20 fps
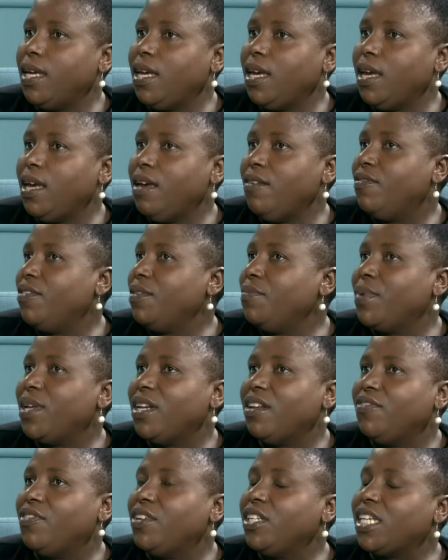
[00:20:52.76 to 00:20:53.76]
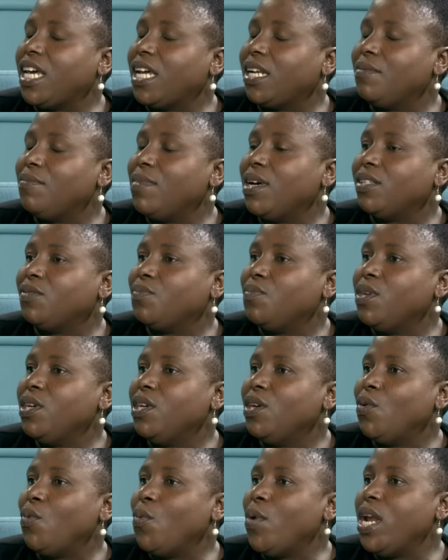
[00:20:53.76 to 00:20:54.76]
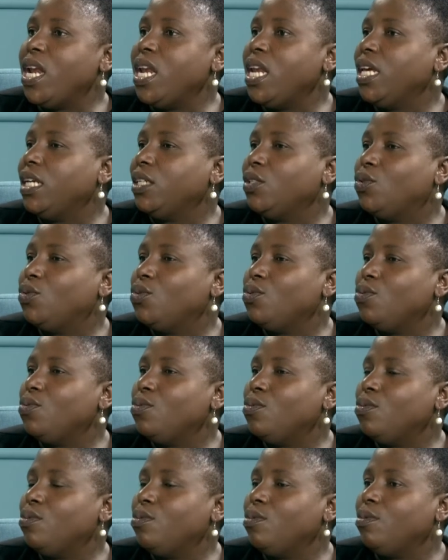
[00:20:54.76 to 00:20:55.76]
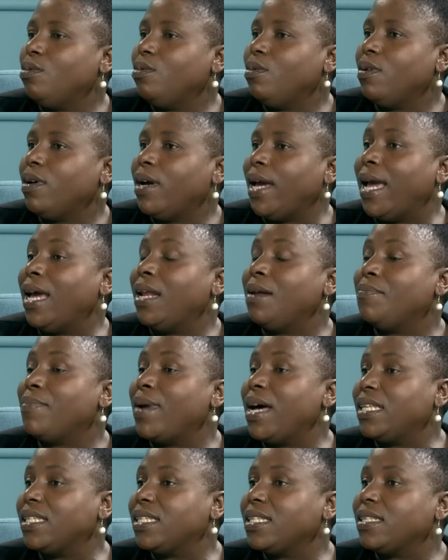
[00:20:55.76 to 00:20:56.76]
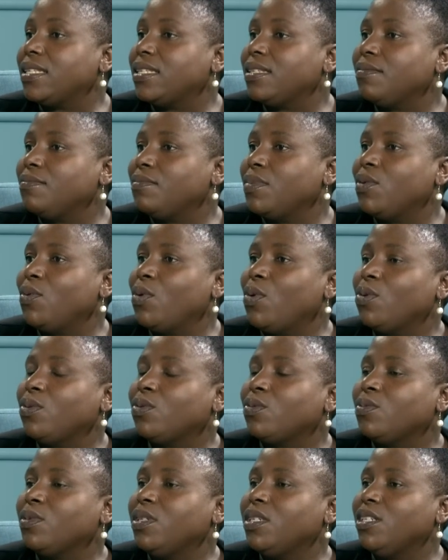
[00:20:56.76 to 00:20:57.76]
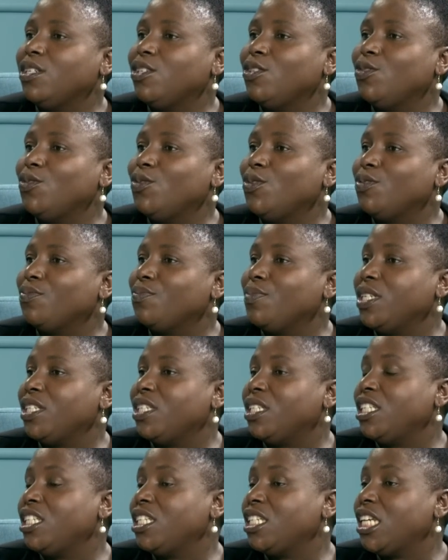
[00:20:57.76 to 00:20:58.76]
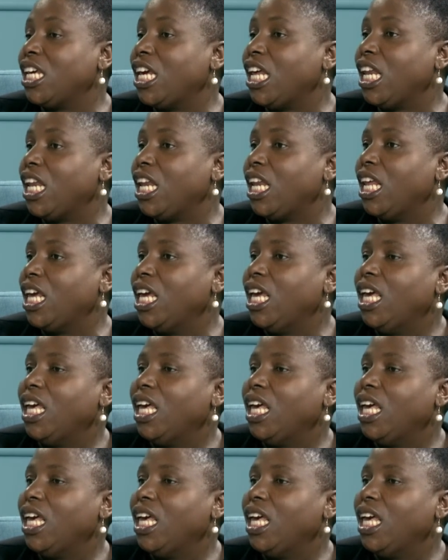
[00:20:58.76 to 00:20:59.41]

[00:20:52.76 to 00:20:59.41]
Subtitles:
Every beneficiary must be willing to help us because we're not magicians.